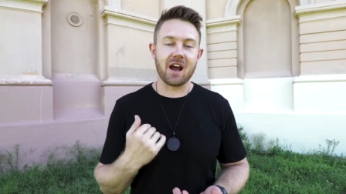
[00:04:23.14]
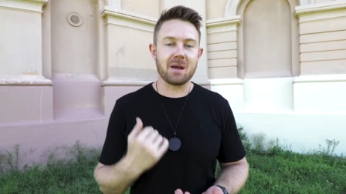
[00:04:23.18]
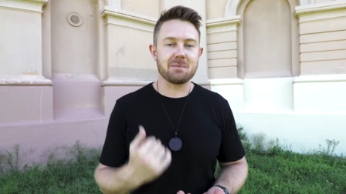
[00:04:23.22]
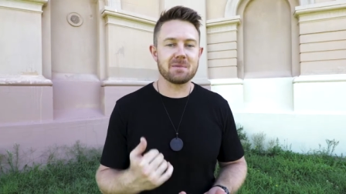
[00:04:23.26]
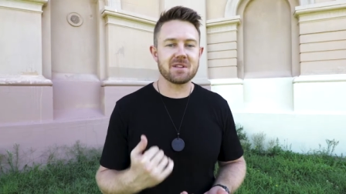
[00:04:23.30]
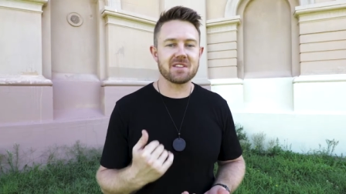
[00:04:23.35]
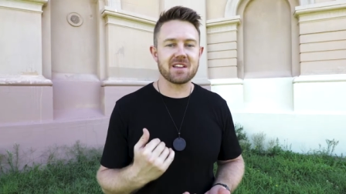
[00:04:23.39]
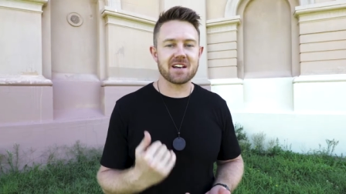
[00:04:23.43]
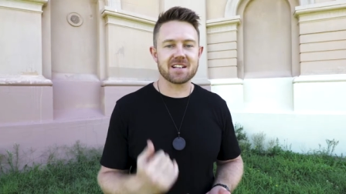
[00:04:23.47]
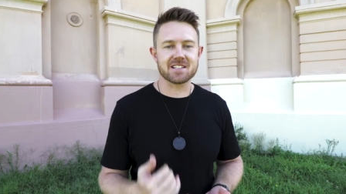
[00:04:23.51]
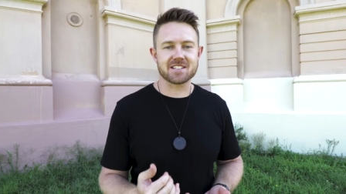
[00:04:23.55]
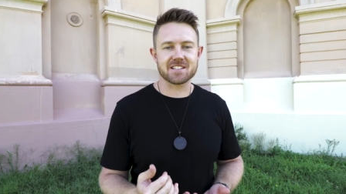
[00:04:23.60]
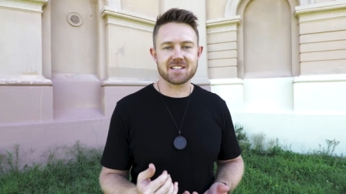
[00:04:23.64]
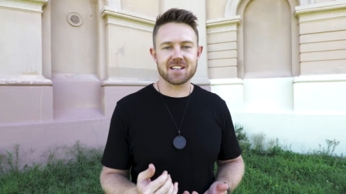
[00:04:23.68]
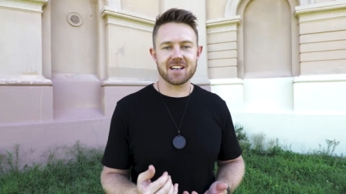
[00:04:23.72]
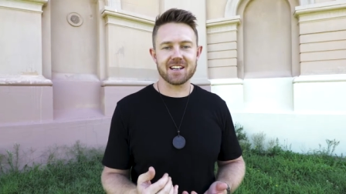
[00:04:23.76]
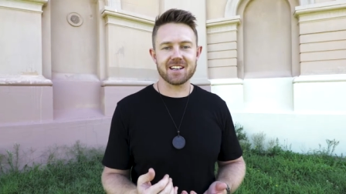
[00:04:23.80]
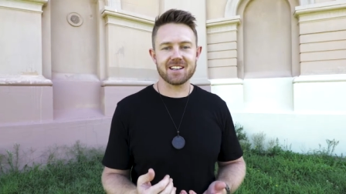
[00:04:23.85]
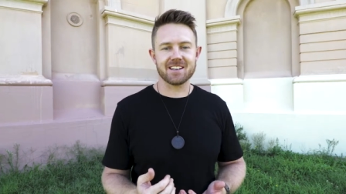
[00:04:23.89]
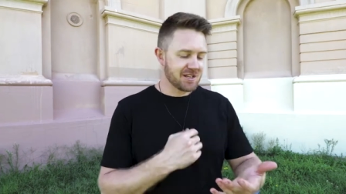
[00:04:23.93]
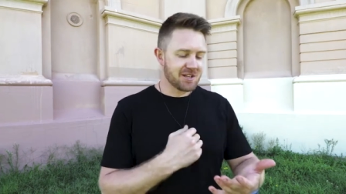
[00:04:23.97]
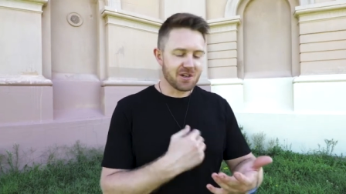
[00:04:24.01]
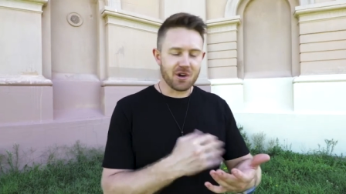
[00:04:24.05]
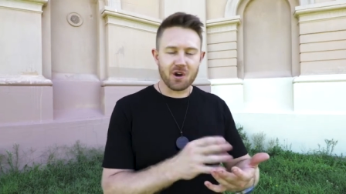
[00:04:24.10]
I'm in that
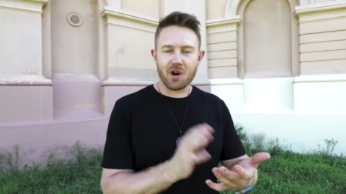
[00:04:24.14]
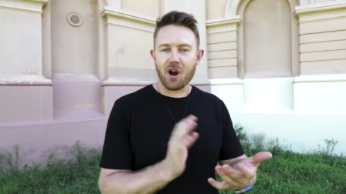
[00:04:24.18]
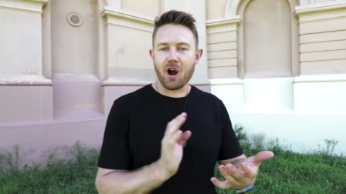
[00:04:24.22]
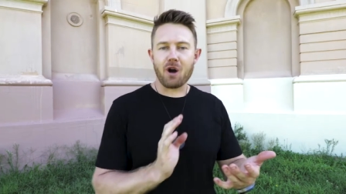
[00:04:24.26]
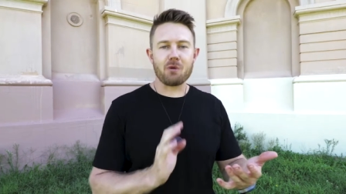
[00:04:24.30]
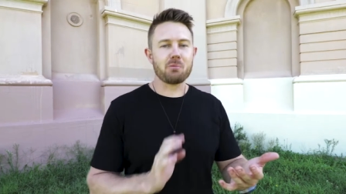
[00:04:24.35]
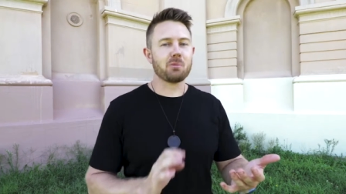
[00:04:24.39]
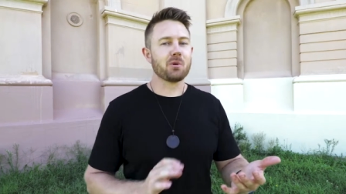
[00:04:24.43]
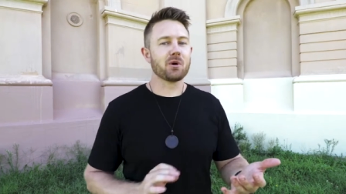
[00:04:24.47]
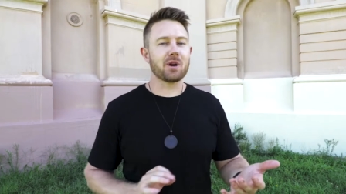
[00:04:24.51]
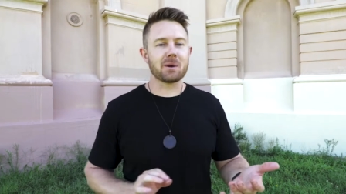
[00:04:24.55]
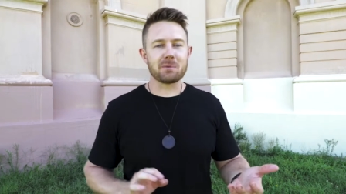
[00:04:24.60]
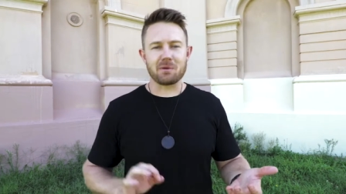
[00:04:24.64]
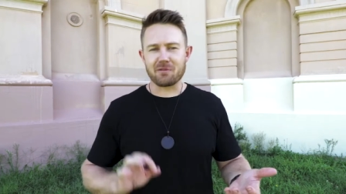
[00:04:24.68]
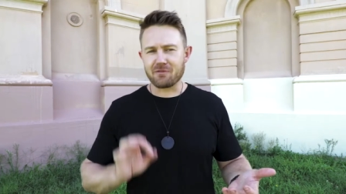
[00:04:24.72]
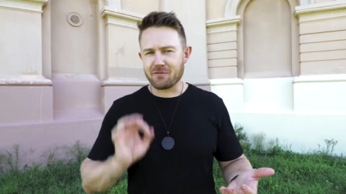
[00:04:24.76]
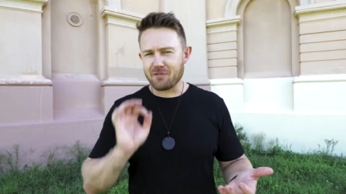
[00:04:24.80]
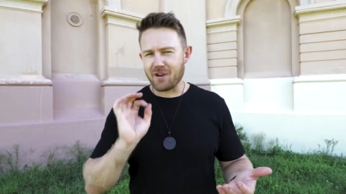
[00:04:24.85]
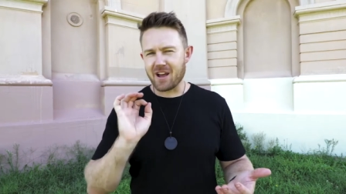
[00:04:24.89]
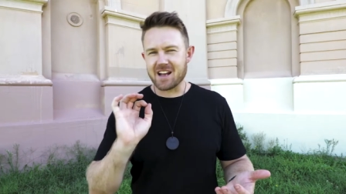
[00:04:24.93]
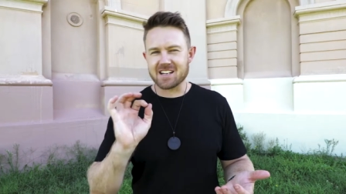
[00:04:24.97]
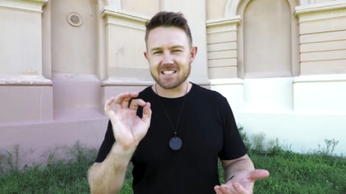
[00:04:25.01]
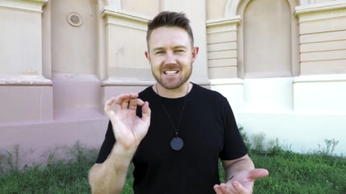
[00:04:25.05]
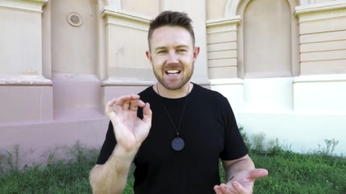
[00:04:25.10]
state, you know, I'll put up a
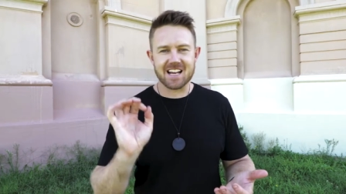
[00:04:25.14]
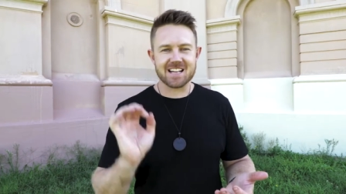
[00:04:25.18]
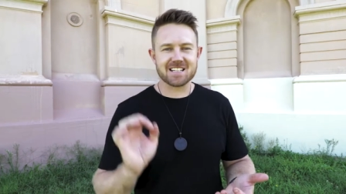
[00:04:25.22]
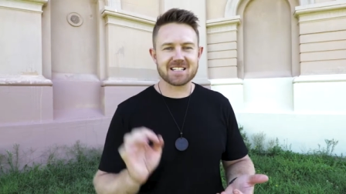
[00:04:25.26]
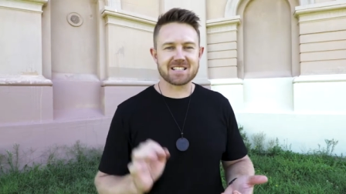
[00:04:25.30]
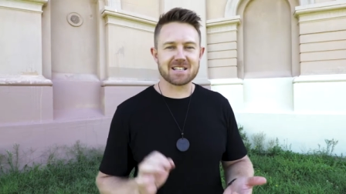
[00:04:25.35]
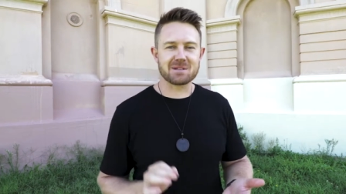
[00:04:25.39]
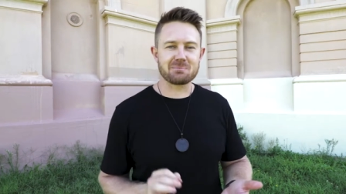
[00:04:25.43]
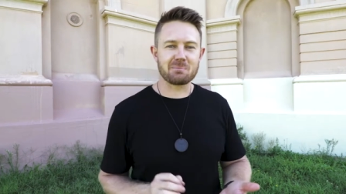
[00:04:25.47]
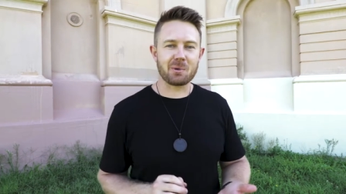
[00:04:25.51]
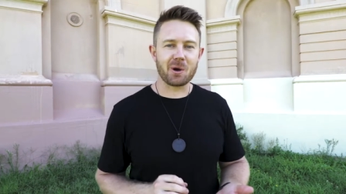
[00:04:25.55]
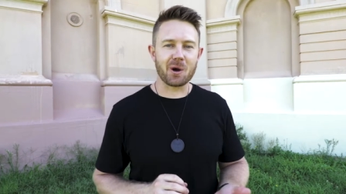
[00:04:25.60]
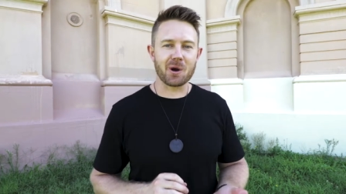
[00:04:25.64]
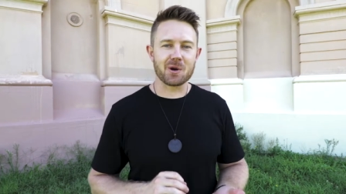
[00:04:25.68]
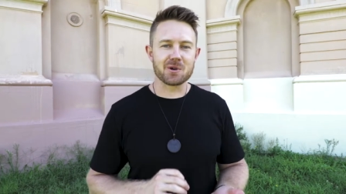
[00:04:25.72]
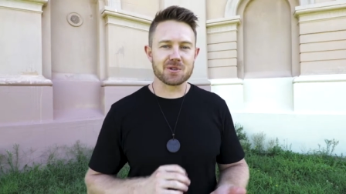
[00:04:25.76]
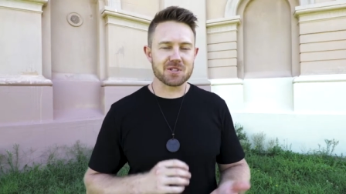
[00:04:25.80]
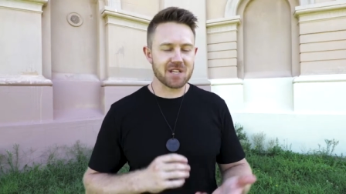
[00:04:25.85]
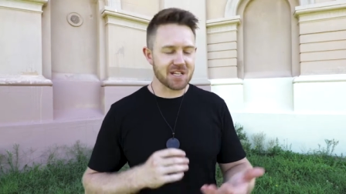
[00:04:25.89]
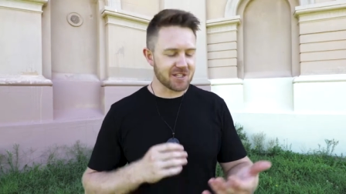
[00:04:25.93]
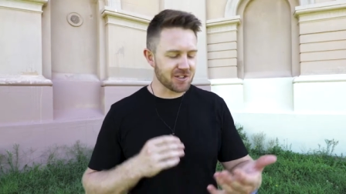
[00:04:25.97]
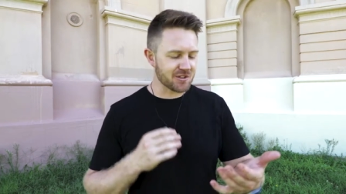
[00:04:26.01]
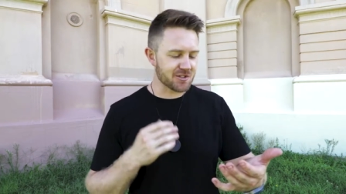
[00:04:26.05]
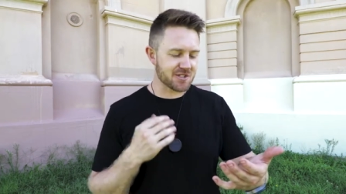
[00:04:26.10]
fantastic
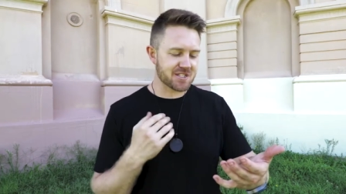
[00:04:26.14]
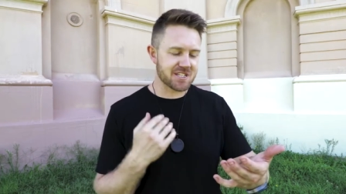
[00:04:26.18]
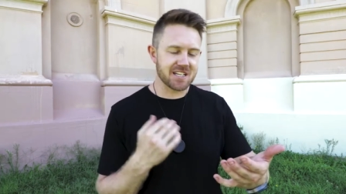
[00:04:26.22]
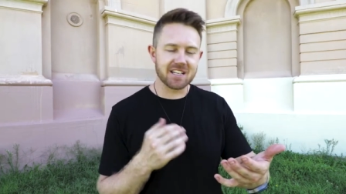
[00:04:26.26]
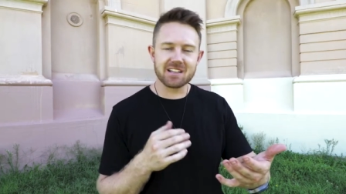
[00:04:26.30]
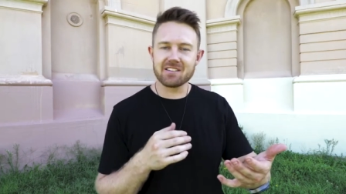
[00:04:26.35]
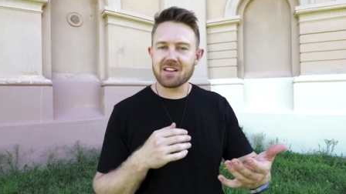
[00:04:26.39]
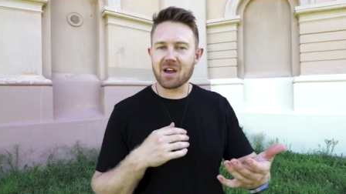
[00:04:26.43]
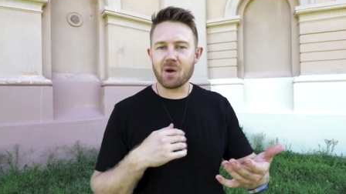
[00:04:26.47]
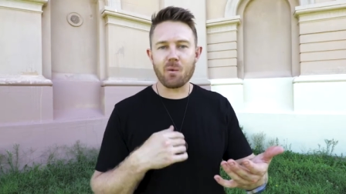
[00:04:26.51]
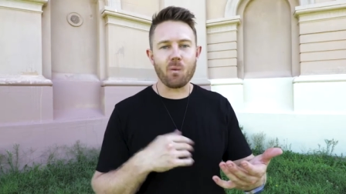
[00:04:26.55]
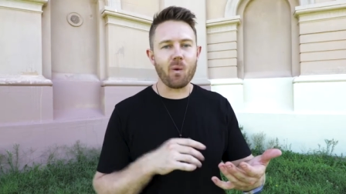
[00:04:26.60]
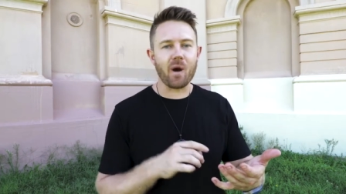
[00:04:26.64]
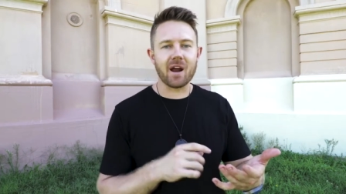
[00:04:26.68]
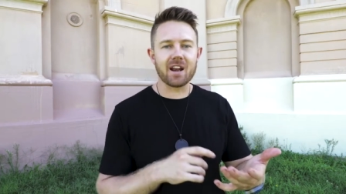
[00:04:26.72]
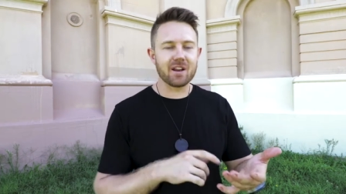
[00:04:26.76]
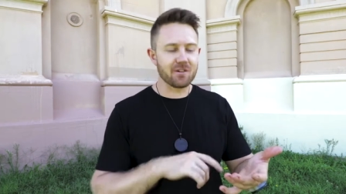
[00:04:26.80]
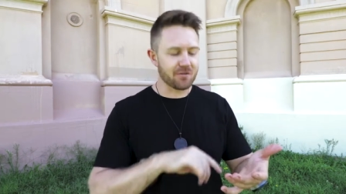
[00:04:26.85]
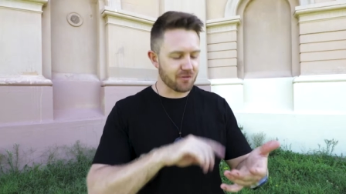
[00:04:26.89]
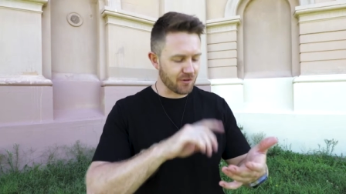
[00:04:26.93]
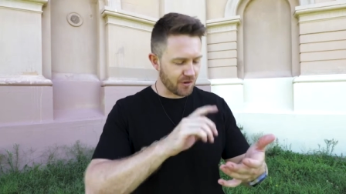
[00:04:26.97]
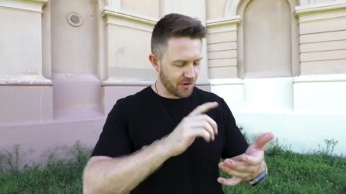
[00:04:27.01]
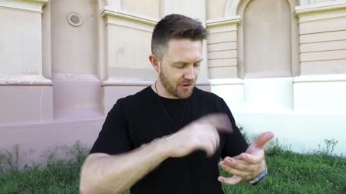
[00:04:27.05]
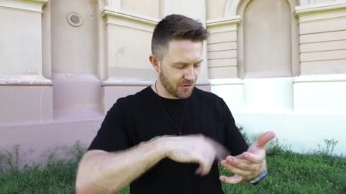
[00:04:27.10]
post and you're sitting there waiting
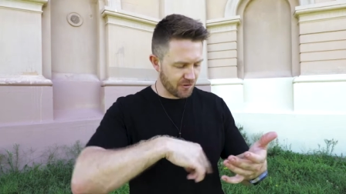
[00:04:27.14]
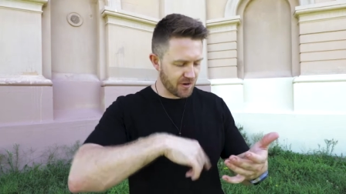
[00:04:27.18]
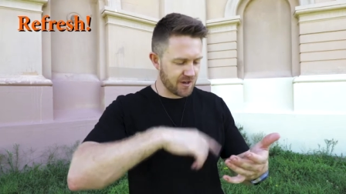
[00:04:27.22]
for it,